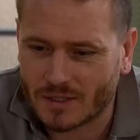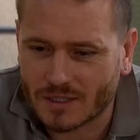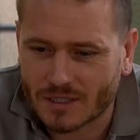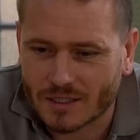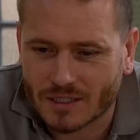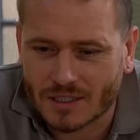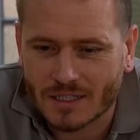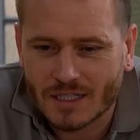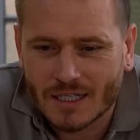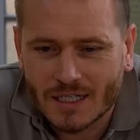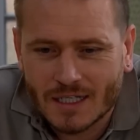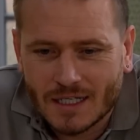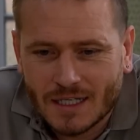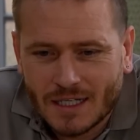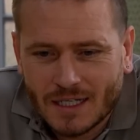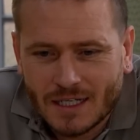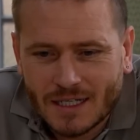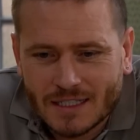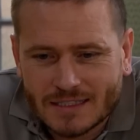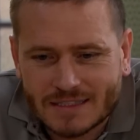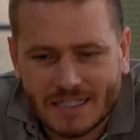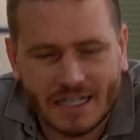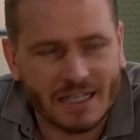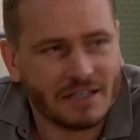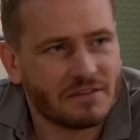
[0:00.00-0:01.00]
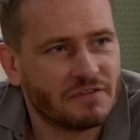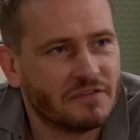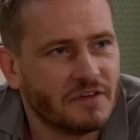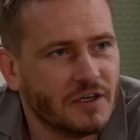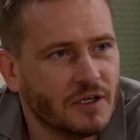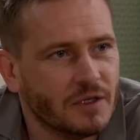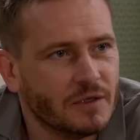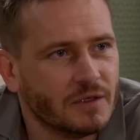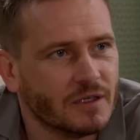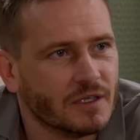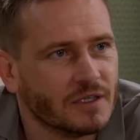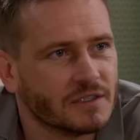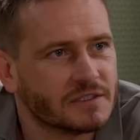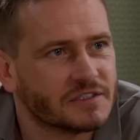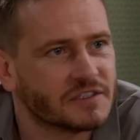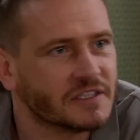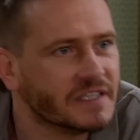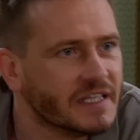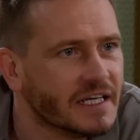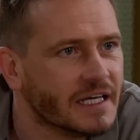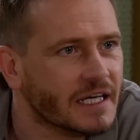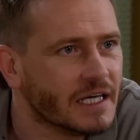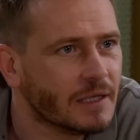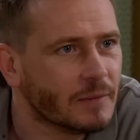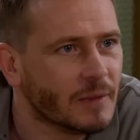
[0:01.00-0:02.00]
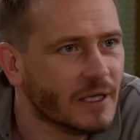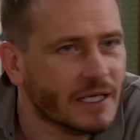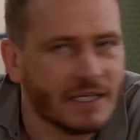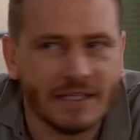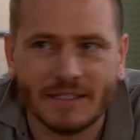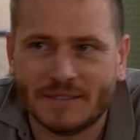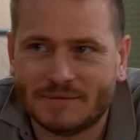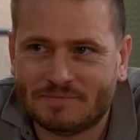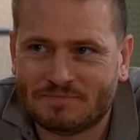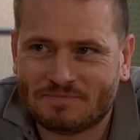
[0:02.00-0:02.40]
more typhoon or tsunami.